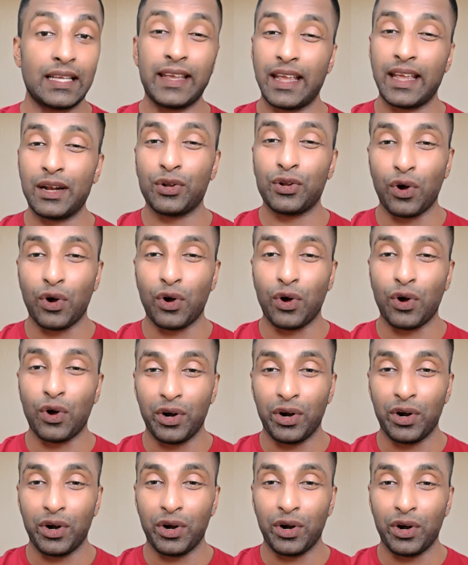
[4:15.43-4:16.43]
I can
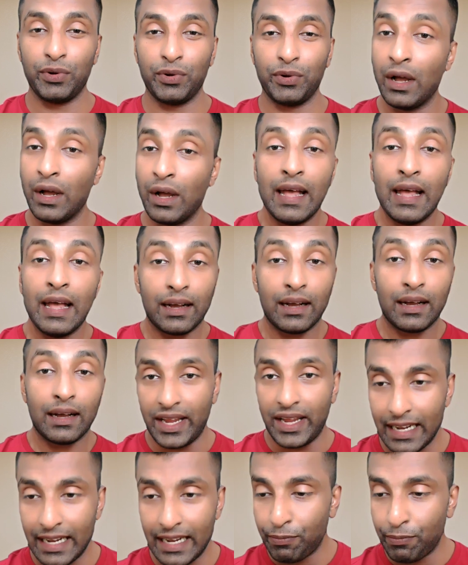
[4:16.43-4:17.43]
contribute to
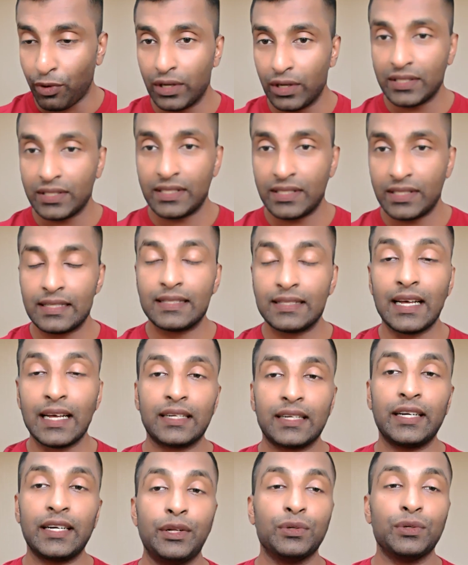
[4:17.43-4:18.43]
creating policies
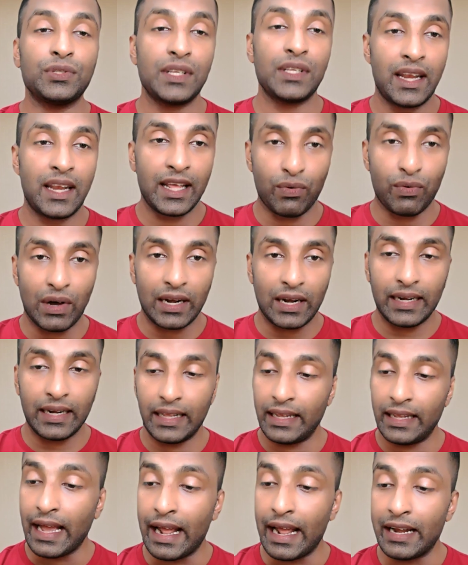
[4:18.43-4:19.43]
that reduce
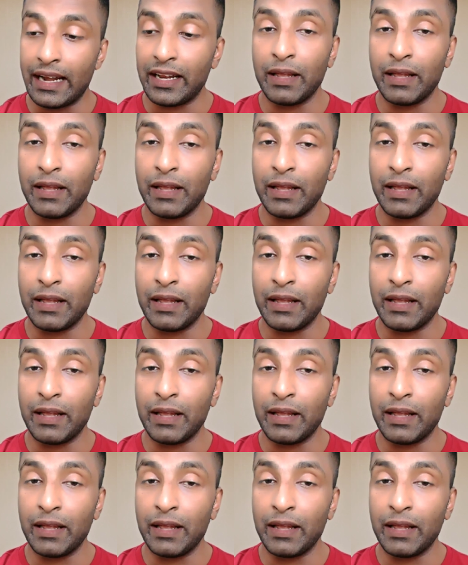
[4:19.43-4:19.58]
inequality and